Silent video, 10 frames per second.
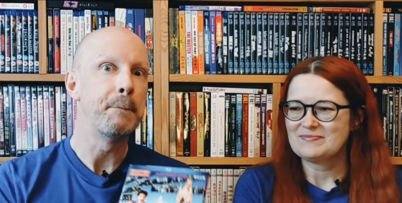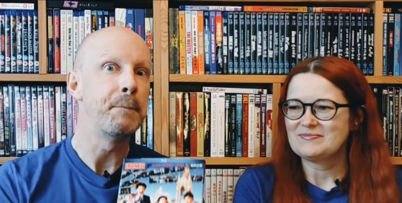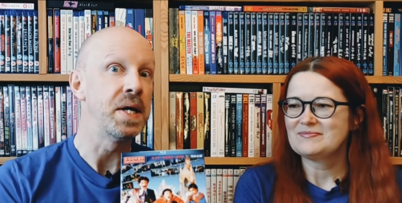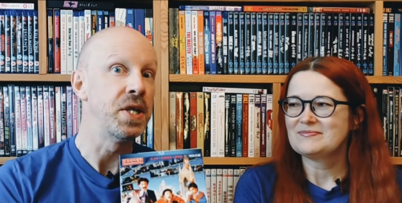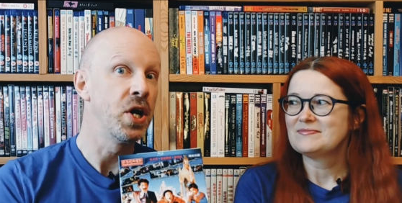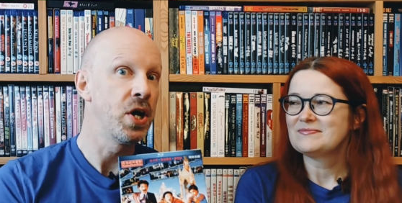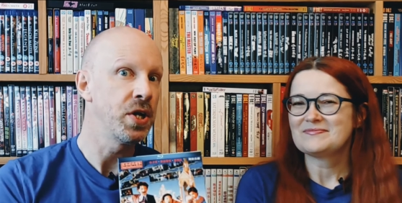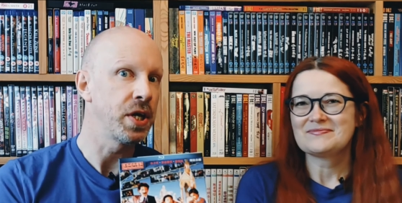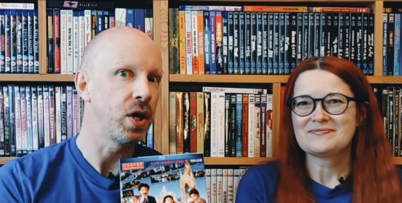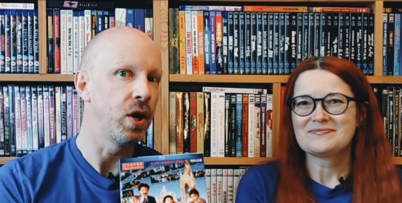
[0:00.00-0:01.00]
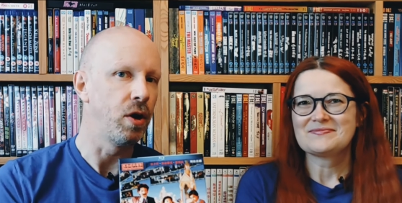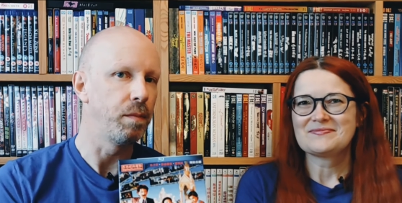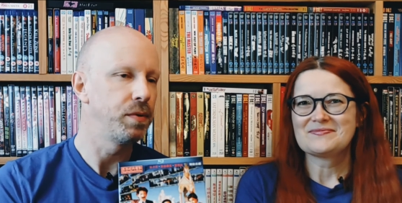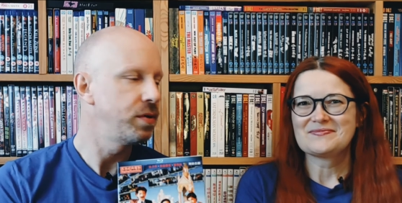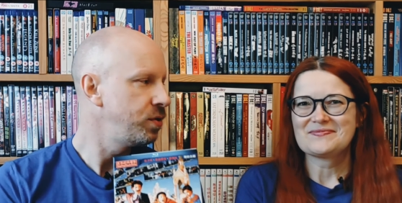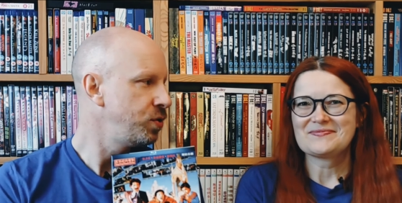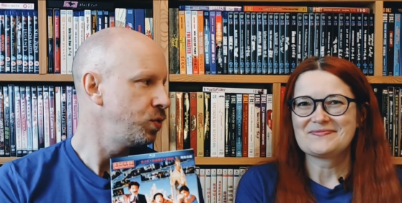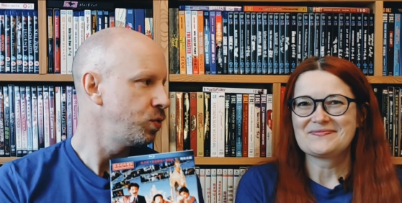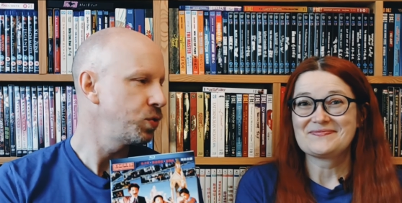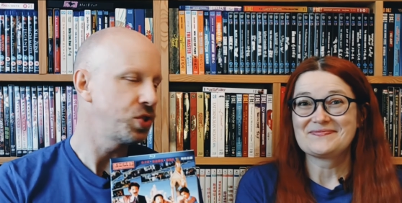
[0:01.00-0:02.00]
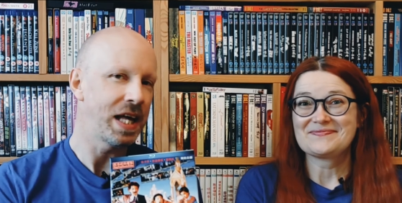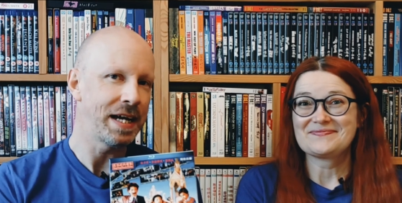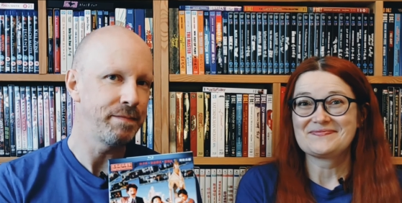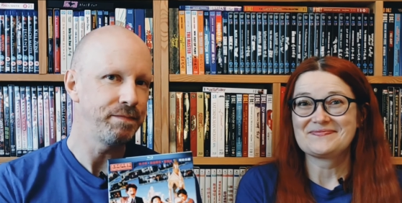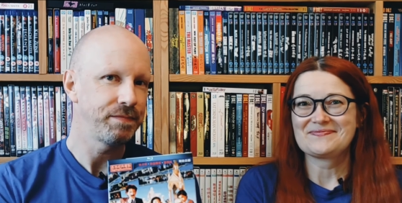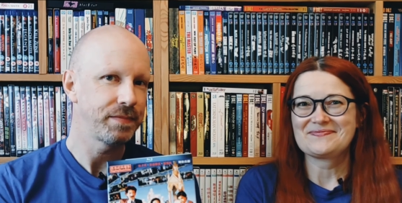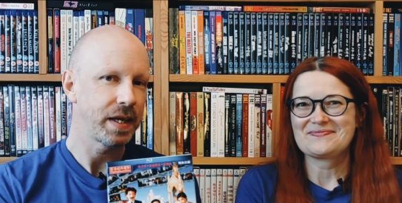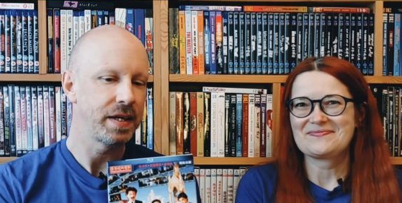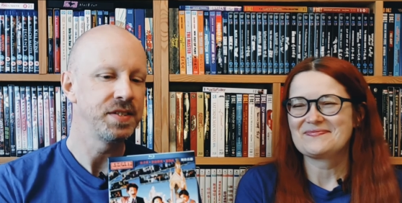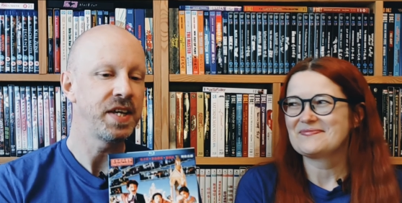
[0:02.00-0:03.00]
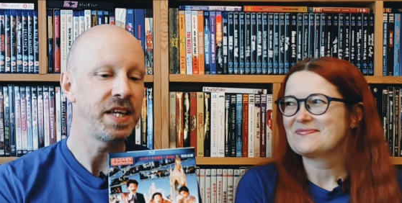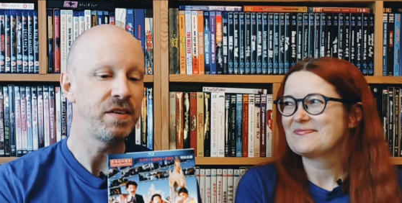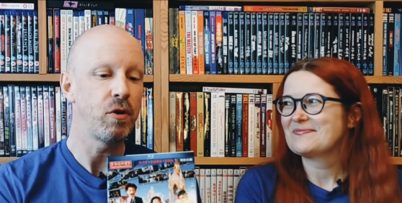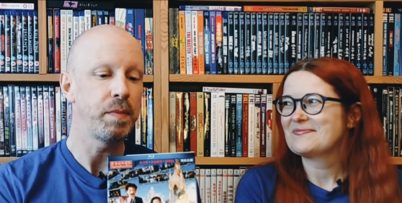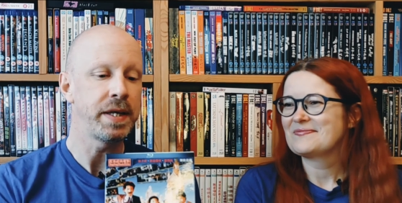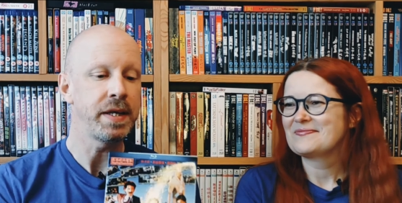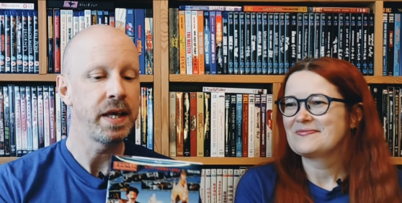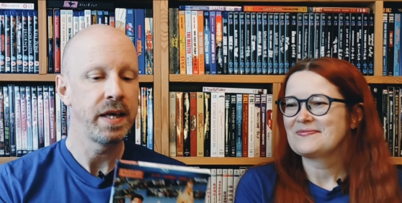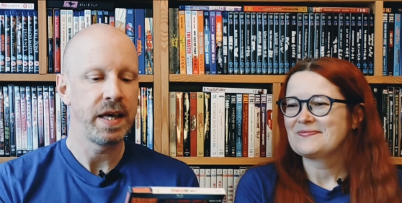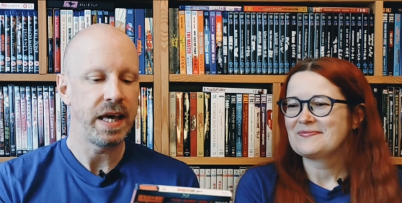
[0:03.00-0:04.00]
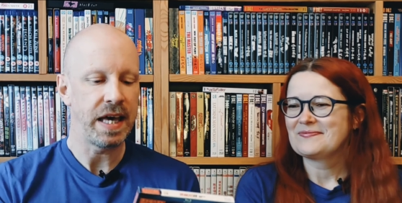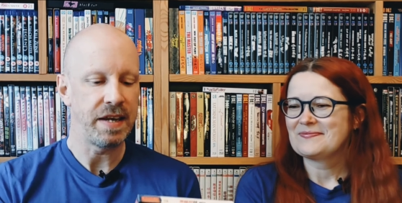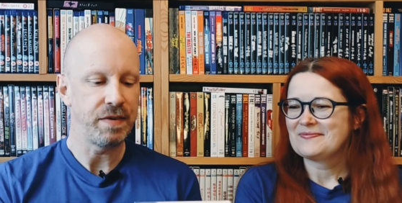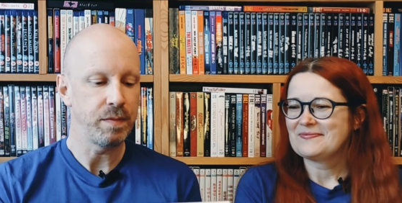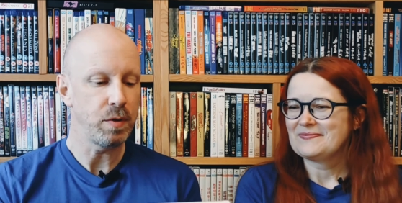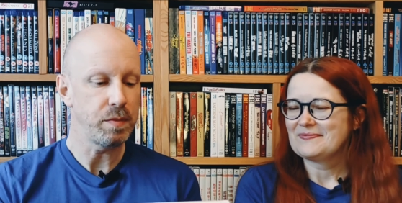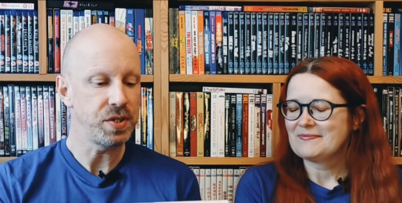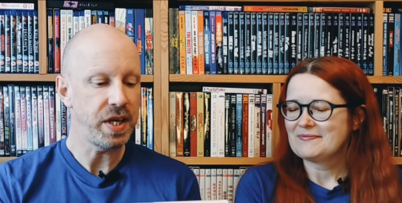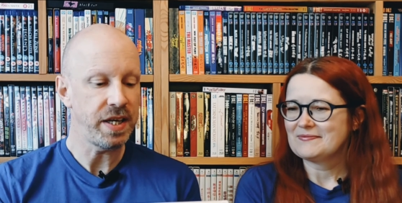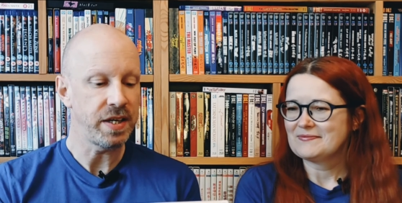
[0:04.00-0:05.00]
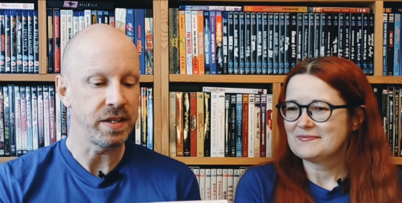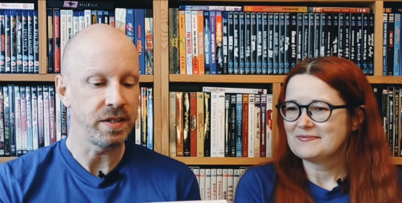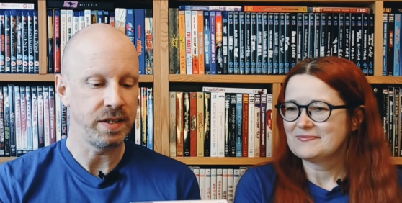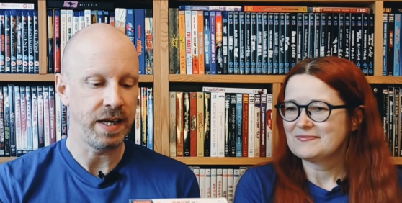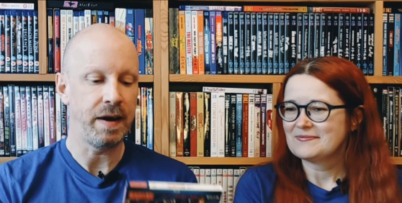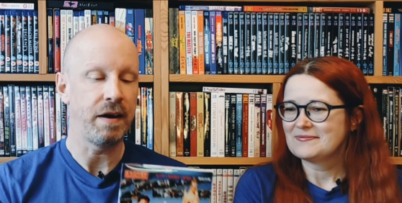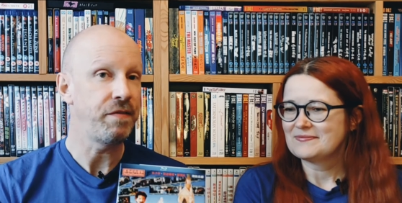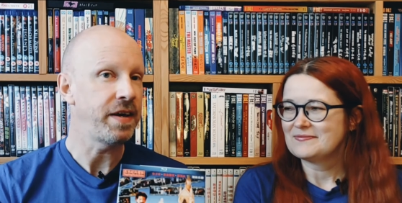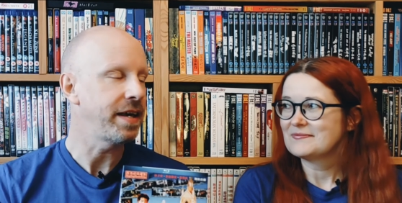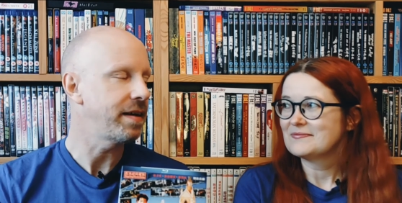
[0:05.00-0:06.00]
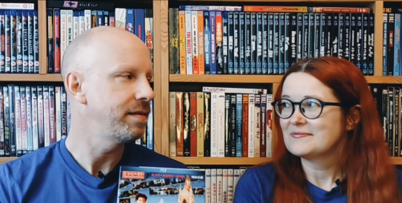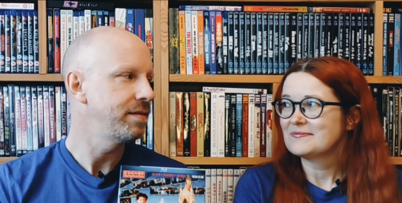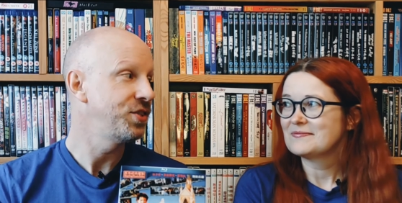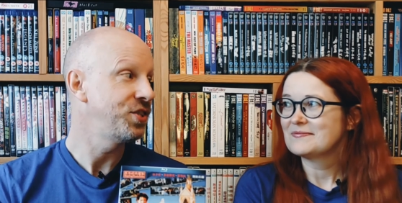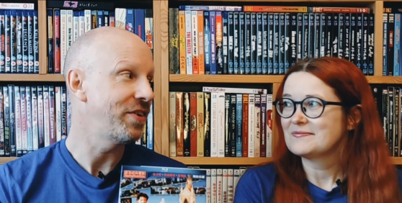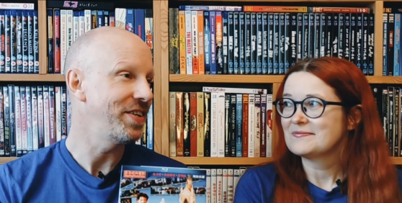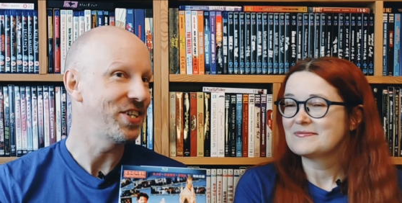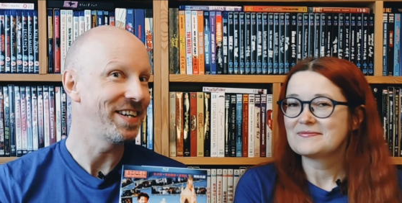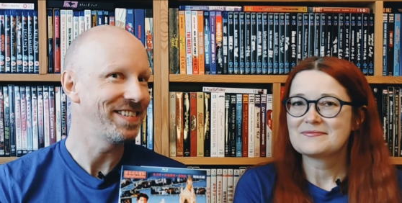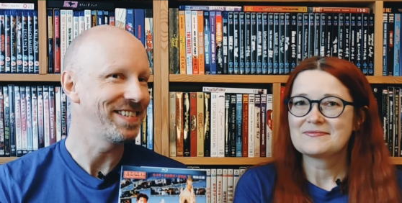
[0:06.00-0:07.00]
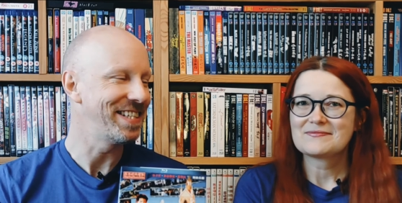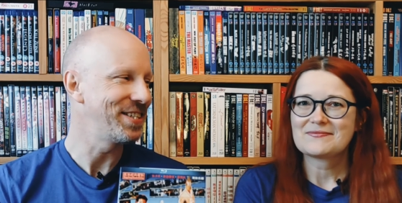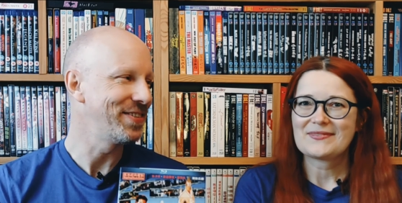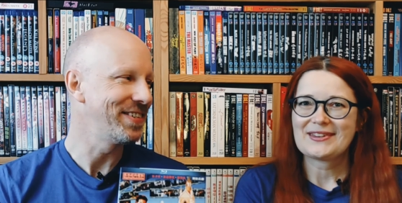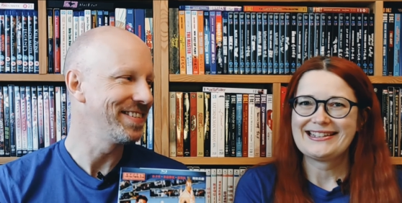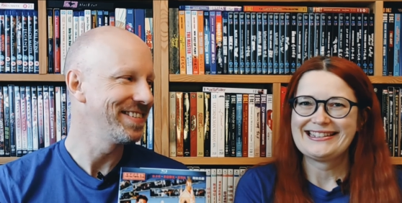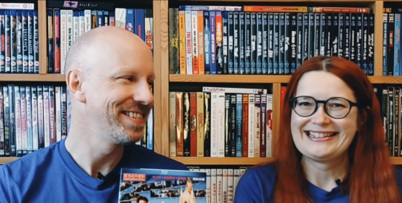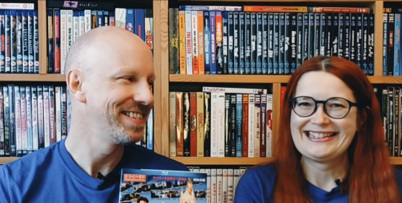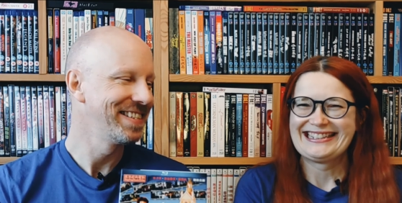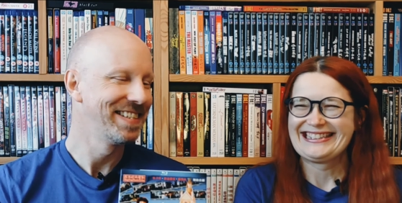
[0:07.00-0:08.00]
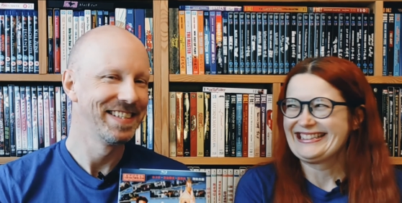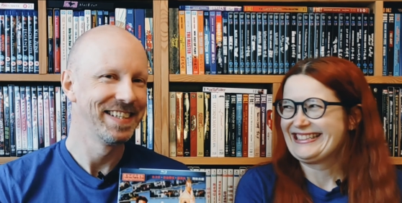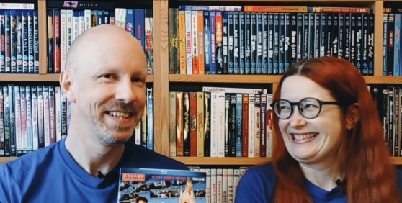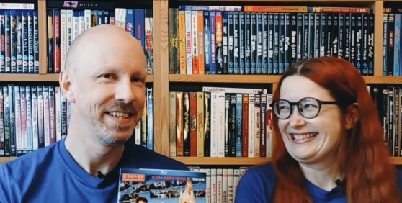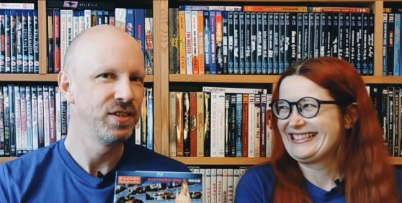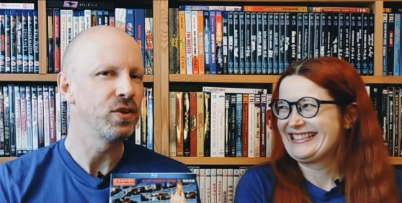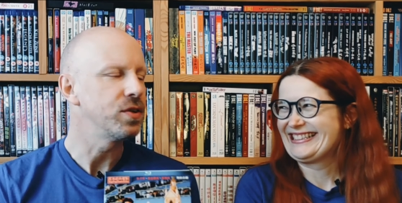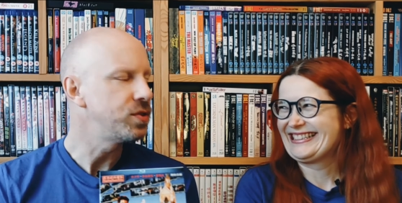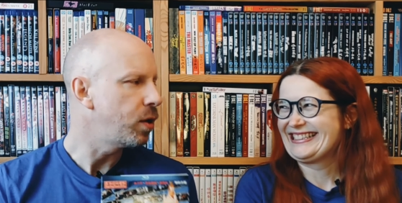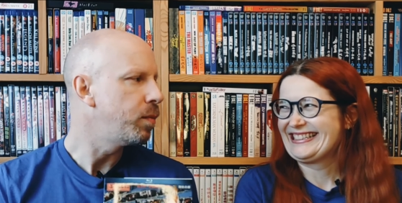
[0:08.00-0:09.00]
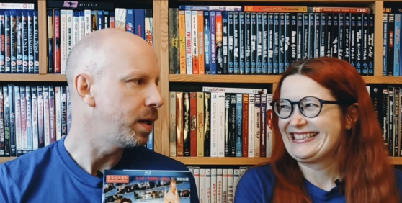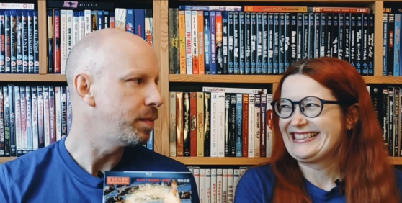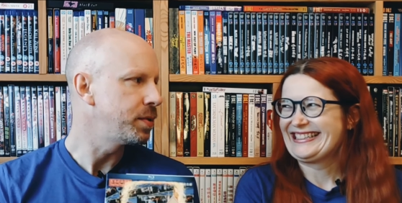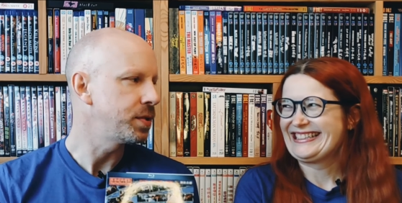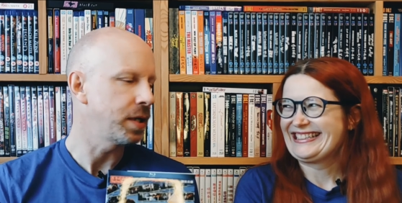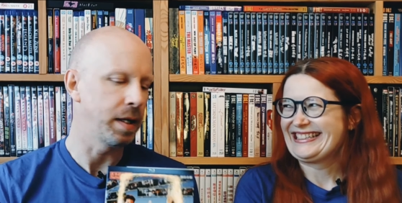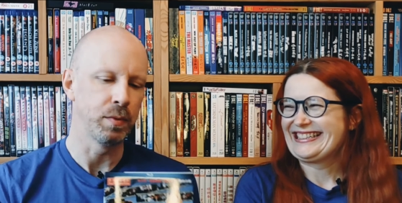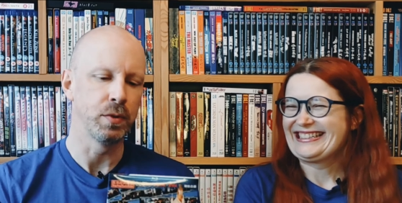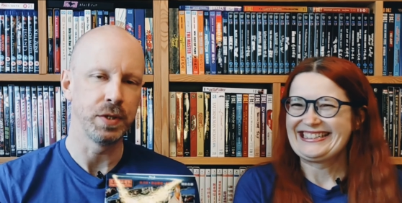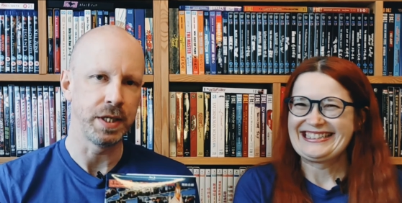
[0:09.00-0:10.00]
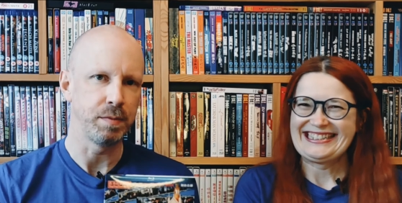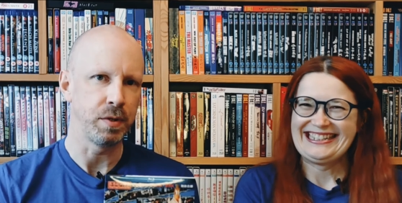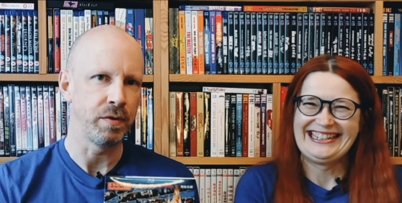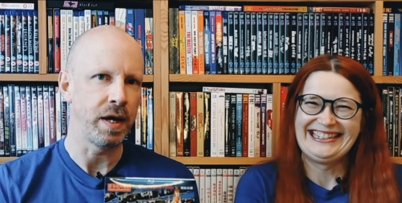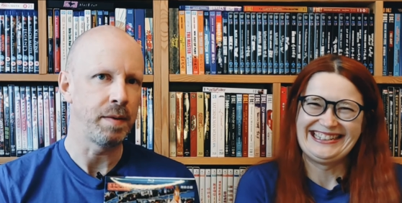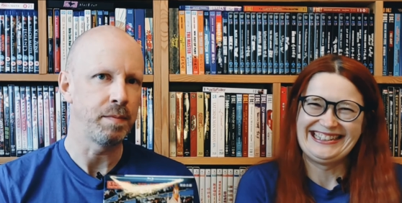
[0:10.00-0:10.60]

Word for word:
Speaker 1: Banana Cop, George Lam, Teddy Robin, and if I'm not mistaken, yeah, I think Cherie Chung's in this one. Not the sole purpose I bought this Blu-ray,